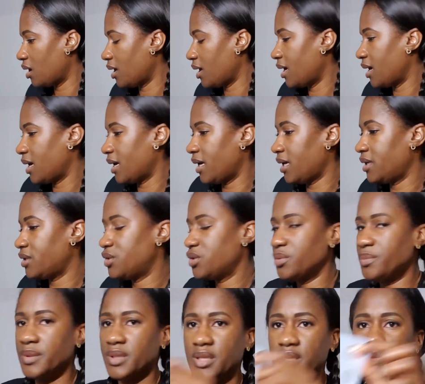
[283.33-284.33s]
I do
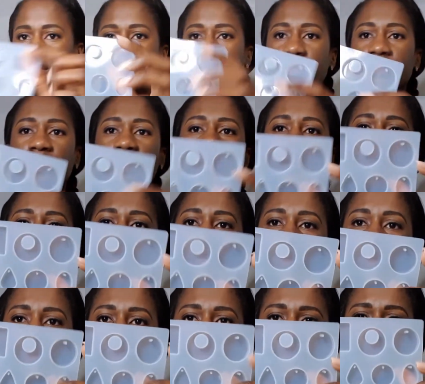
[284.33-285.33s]
believe these are
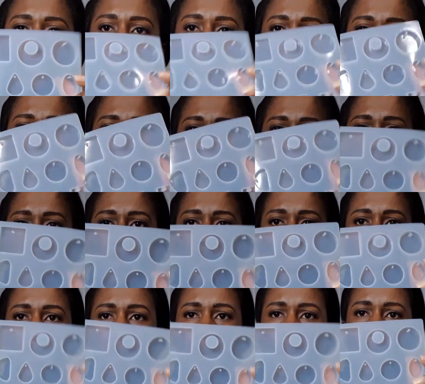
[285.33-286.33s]
also for
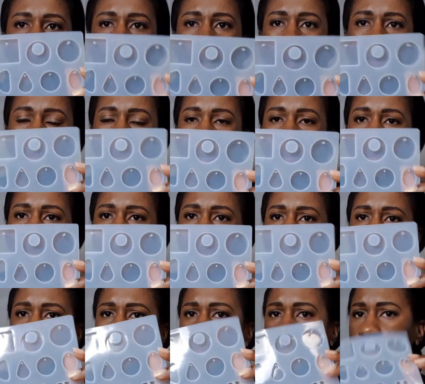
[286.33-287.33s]

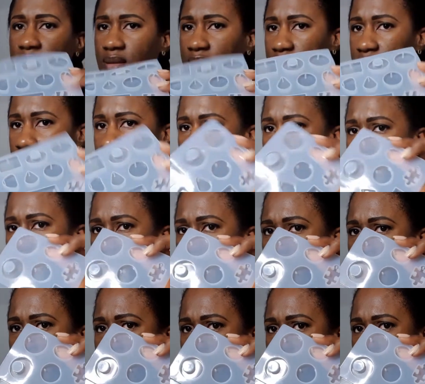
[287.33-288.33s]
earrings, so you
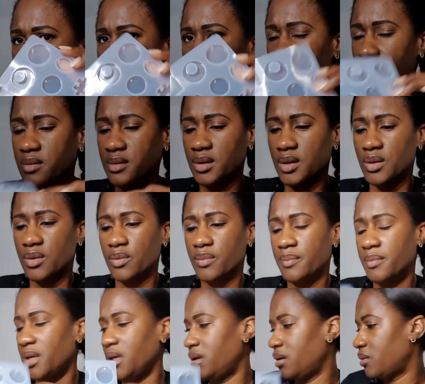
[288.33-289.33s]
can,
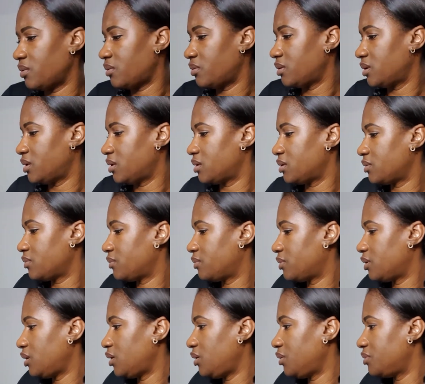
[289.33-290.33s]
make your own little
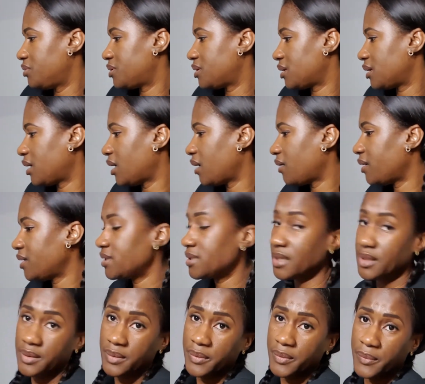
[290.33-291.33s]
cute earrings
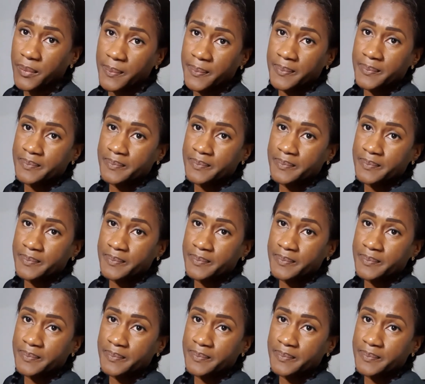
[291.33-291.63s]
at home.